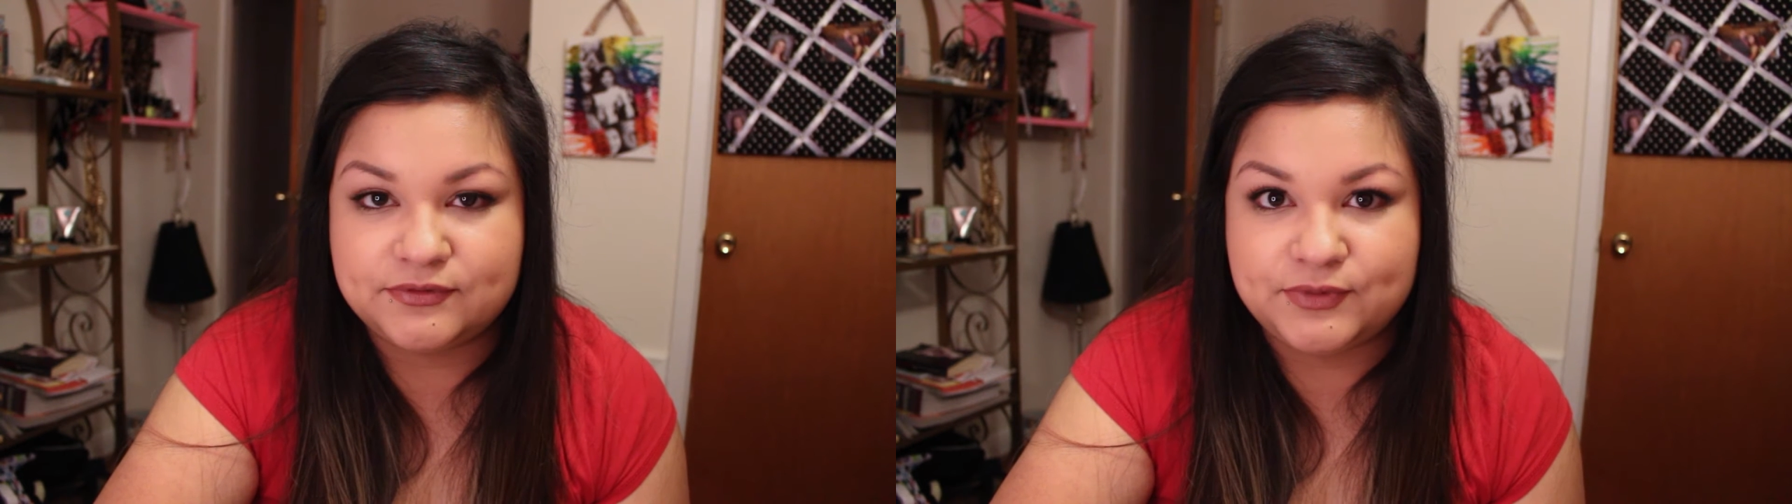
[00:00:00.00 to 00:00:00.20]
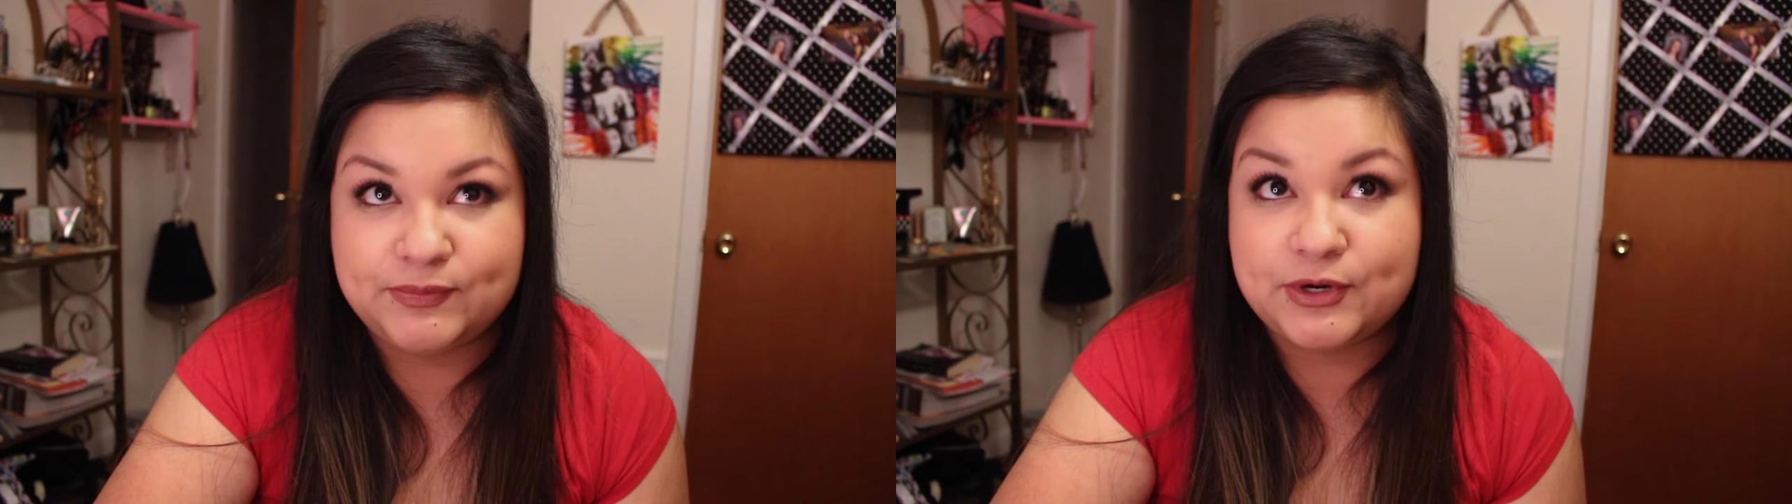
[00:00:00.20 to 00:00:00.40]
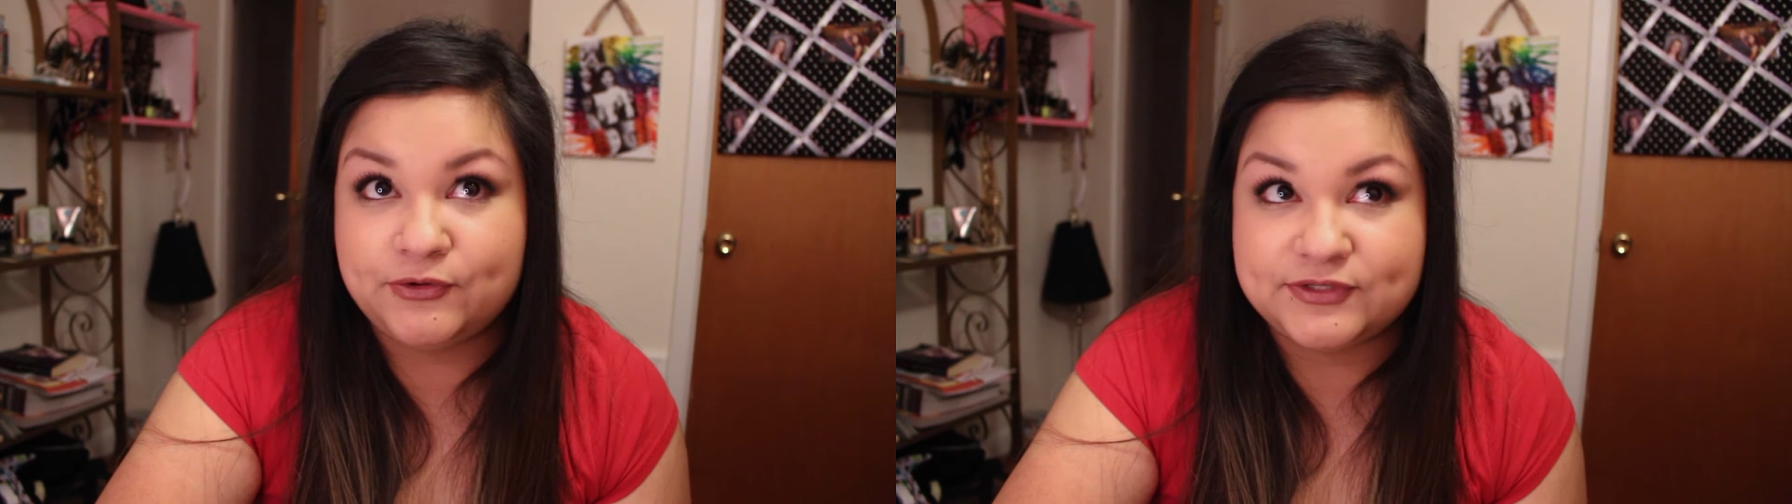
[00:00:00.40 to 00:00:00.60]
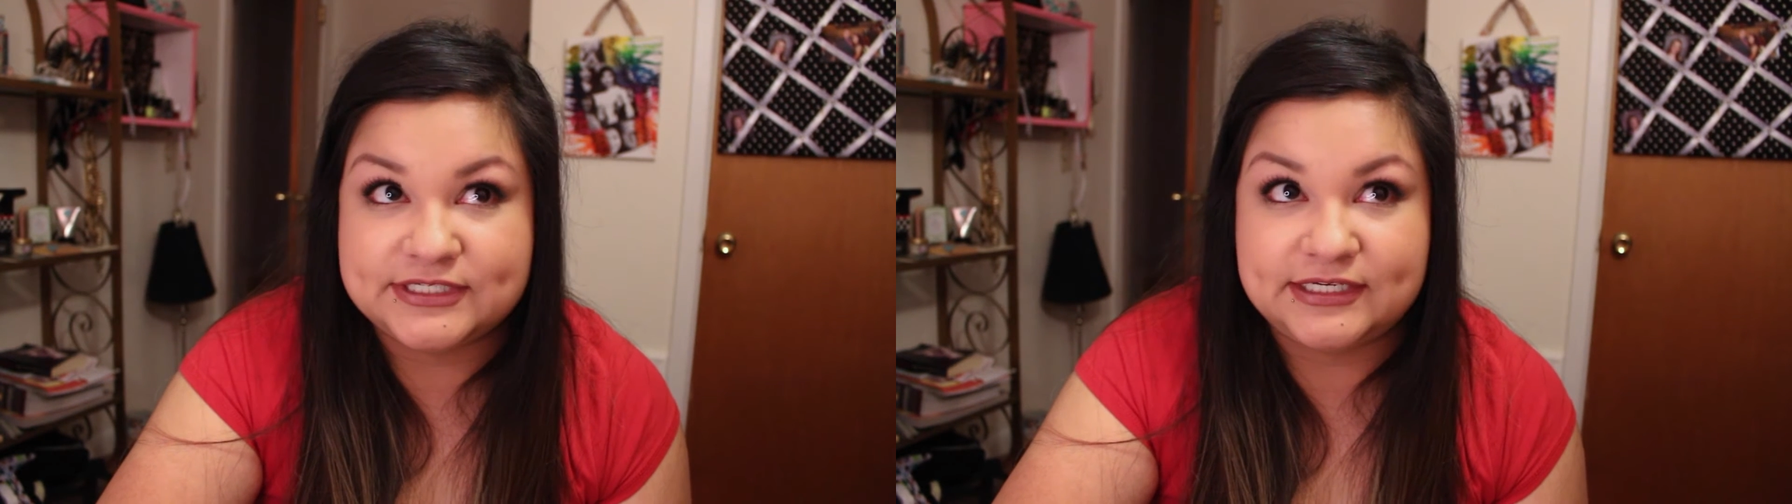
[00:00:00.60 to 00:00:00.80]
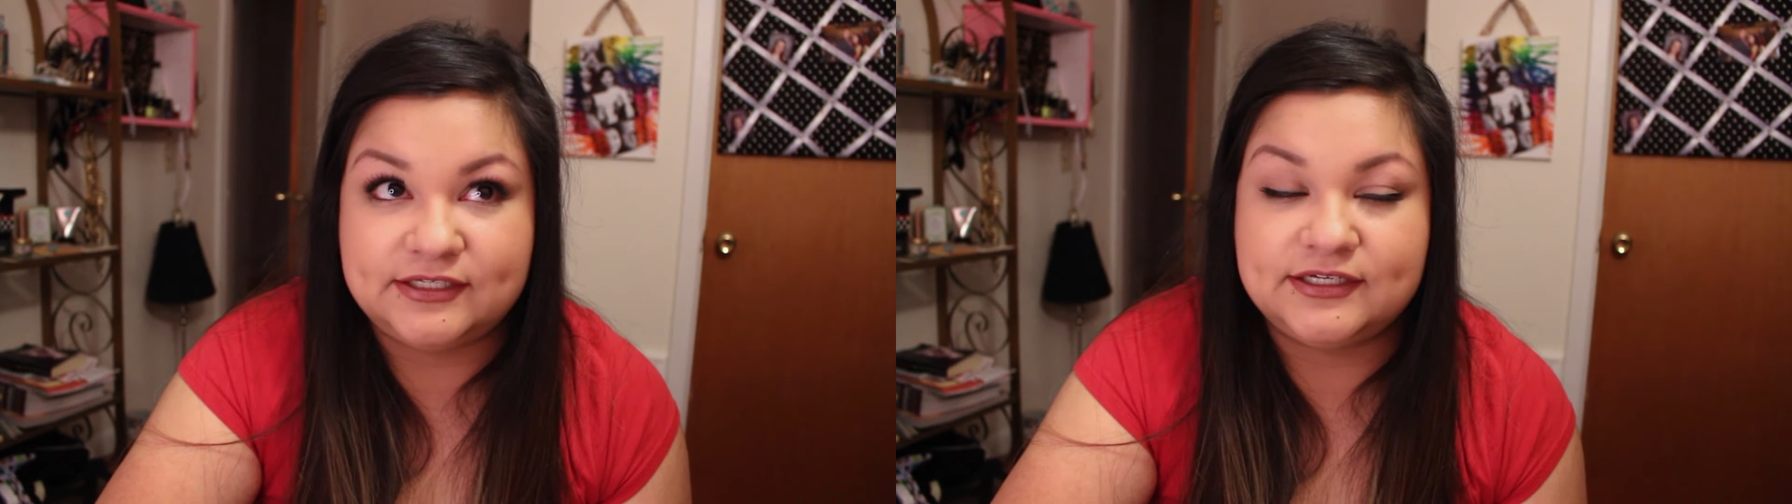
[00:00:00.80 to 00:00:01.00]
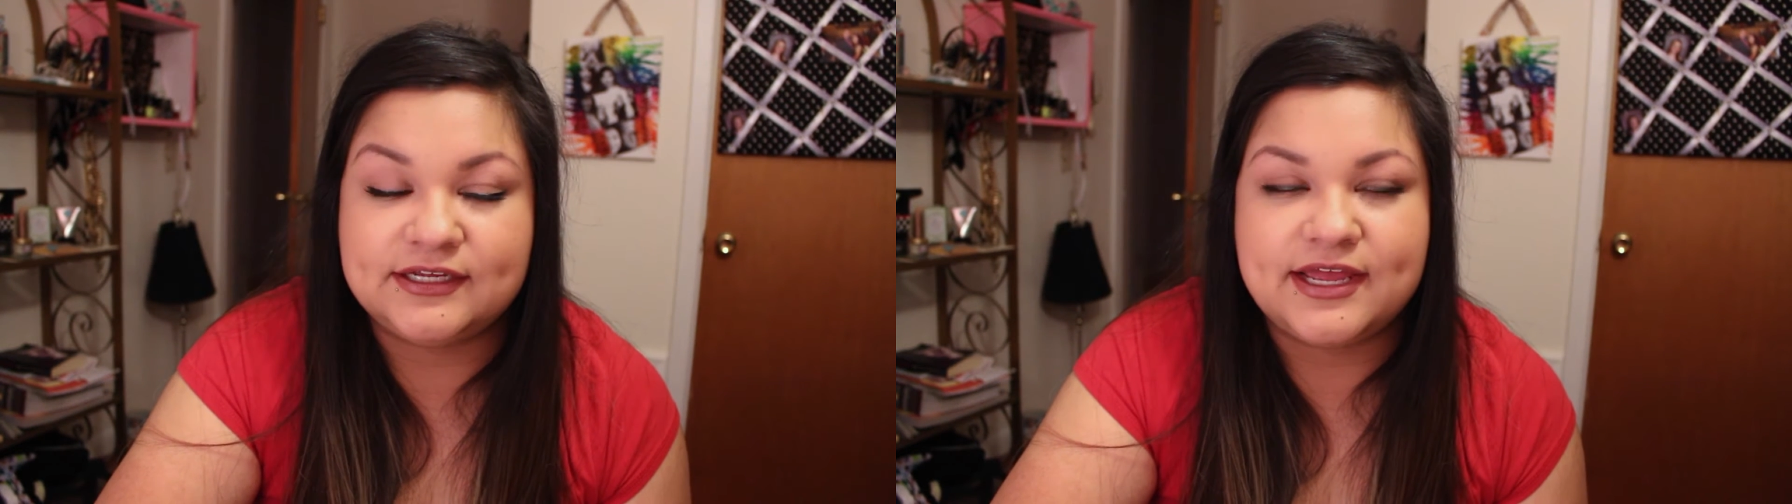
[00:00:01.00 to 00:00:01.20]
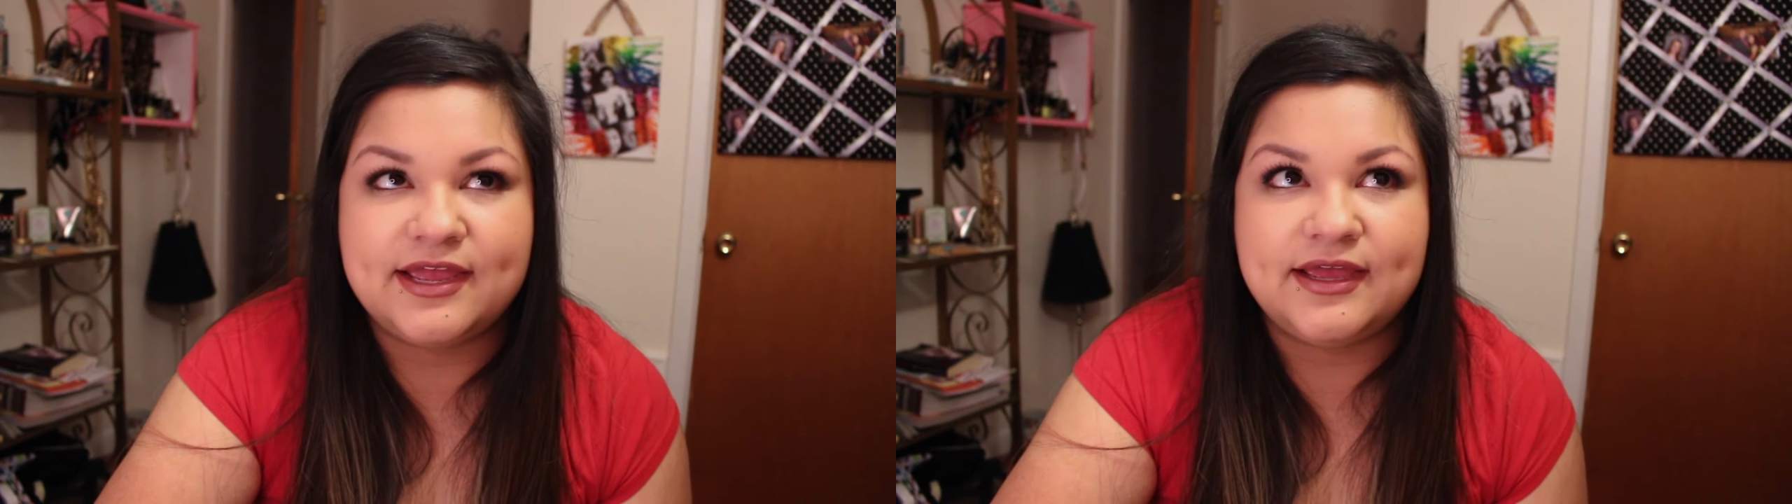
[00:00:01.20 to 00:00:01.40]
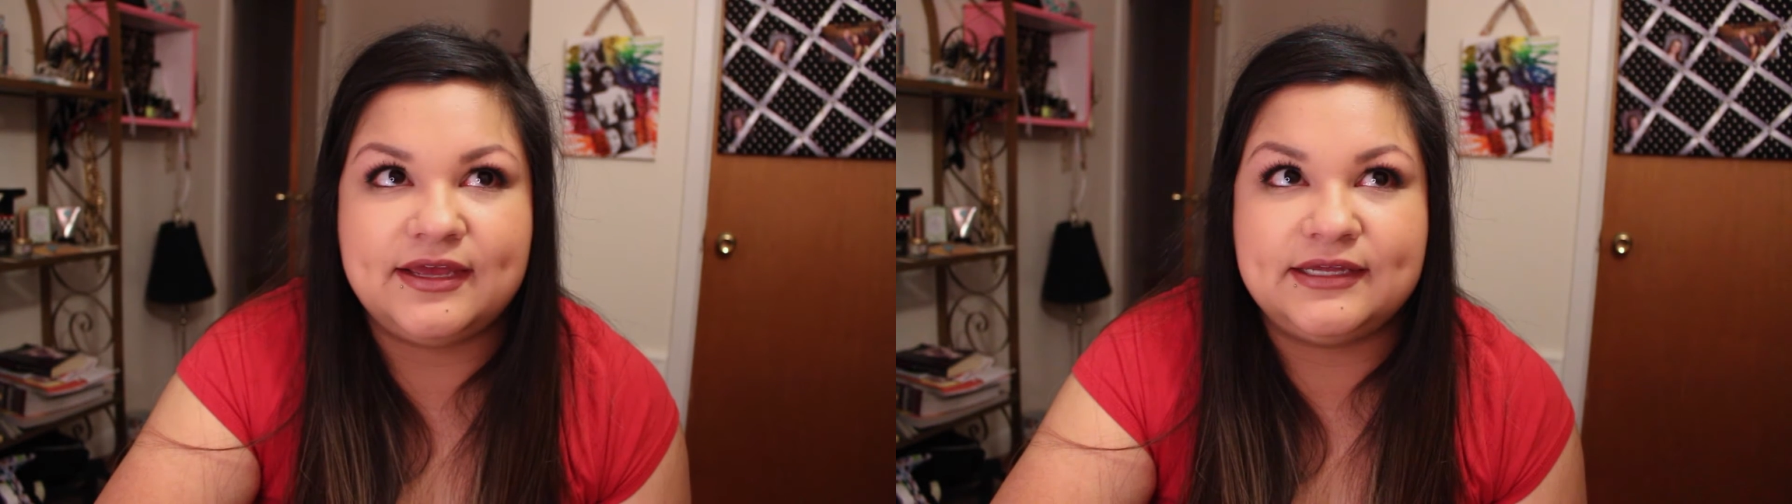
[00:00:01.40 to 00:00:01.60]
We both did,
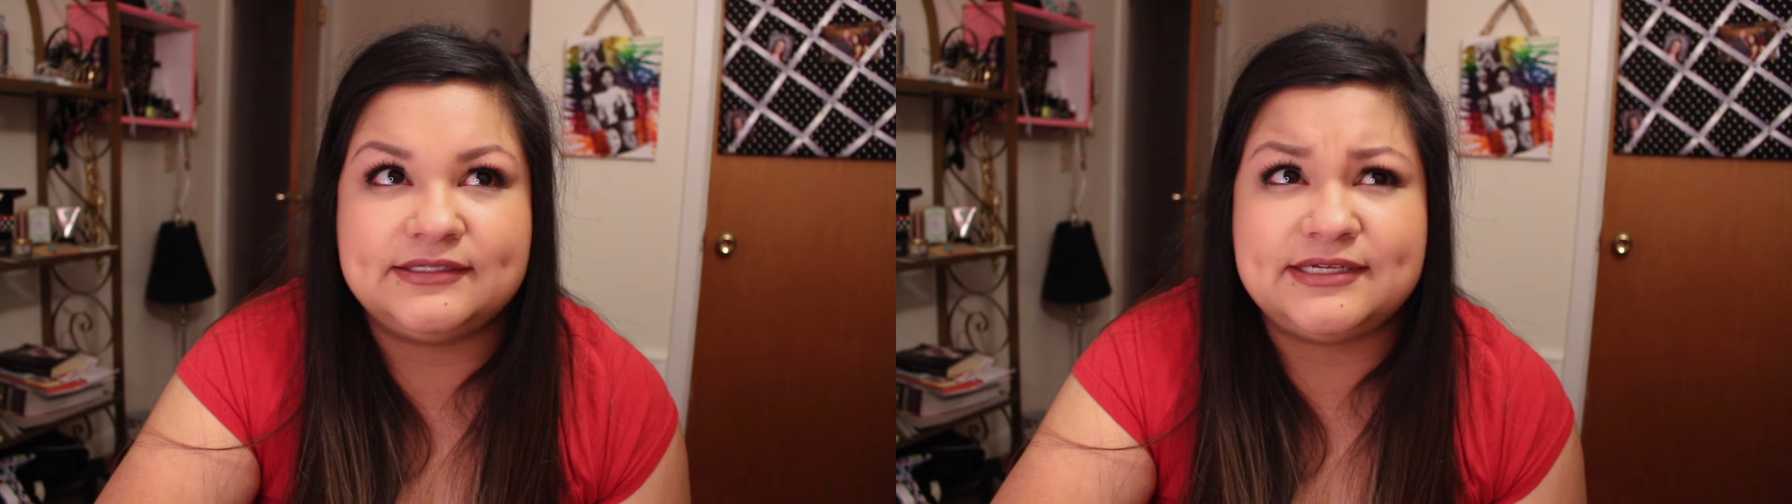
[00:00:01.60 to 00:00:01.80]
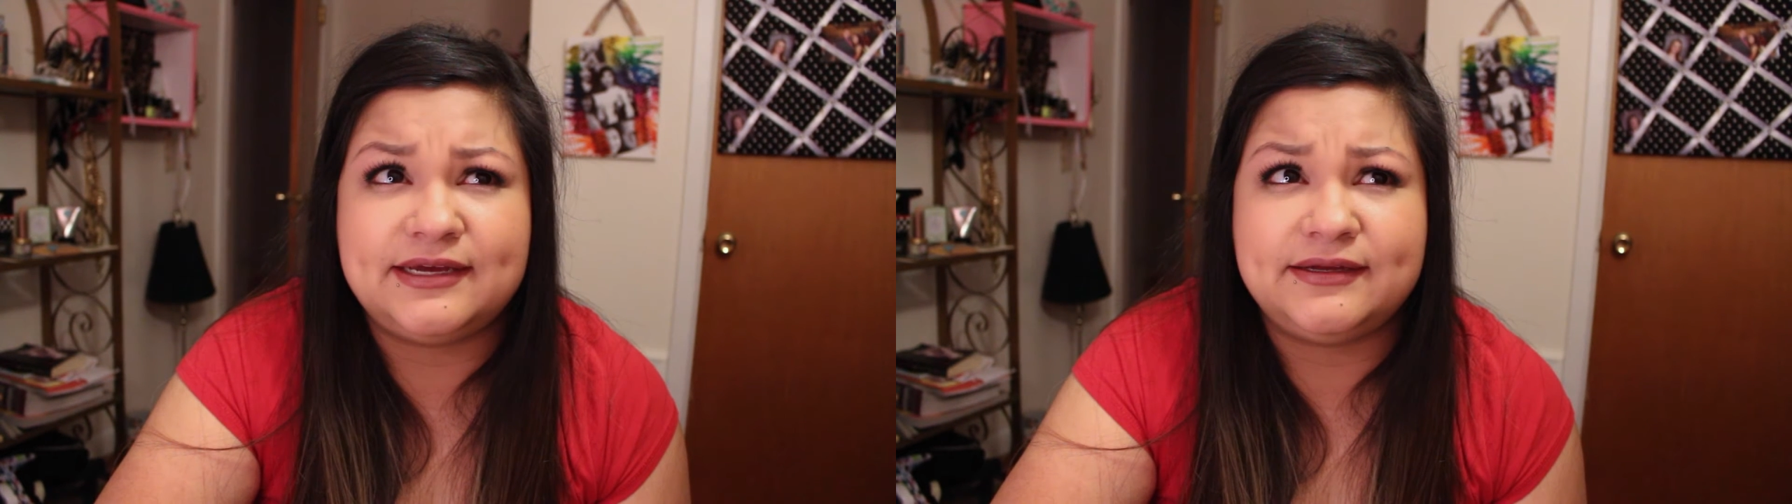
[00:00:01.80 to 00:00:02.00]
and